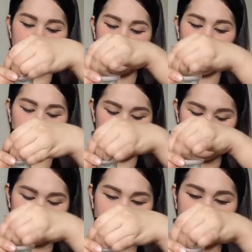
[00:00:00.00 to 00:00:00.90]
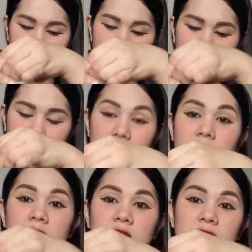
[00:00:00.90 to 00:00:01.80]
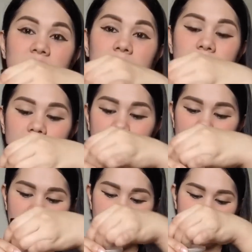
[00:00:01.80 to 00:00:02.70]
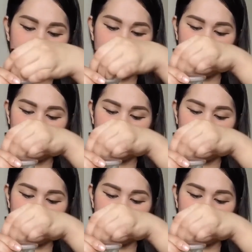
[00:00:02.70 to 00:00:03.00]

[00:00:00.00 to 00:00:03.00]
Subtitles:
achuk. Tinanong nyo, guys.